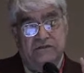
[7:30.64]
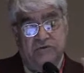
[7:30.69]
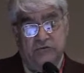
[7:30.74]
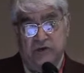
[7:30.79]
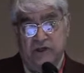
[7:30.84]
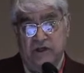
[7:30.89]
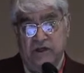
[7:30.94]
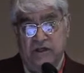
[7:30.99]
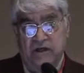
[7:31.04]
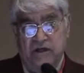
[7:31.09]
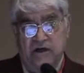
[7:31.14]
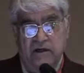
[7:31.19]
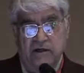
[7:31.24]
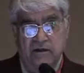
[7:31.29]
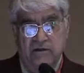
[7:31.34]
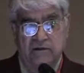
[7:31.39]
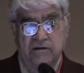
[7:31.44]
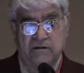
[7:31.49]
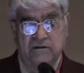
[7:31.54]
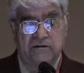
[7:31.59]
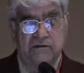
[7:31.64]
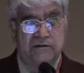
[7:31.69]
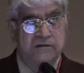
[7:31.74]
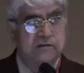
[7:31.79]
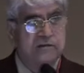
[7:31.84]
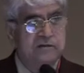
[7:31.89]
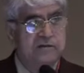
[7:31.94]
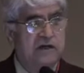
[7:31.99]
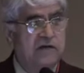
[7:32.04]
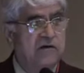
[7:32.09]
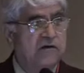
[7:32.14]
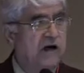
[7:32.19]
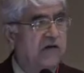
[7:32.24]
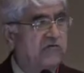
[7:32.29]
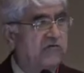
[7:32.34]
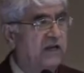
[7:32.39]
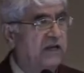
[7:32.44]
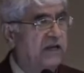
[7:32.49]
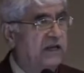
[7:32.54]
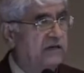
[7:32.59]
doing there. I
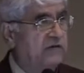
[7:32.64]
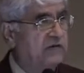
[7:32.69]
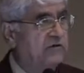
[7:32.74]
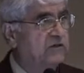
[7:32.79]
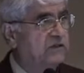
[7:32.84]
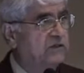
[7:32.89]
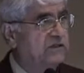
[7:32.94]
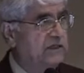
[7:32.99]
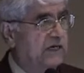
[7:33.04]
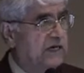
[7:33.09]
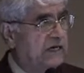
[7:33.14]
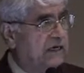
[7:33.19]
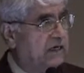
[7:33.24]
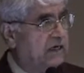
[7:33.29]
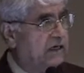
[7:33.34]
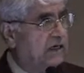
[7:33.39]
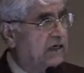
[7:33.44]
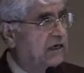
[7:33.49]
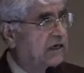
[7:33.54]
will let you decide.